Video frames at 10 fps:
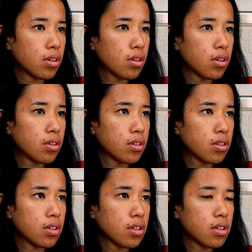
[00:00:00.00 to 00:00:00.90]

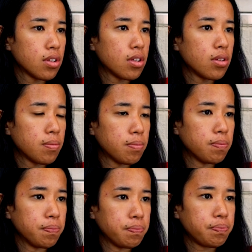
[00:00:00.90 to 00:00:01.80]

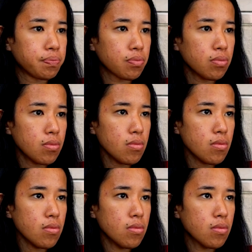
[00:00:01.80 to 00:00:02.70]

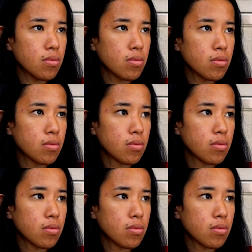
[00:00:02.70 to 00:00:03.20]
This person isn't speaking.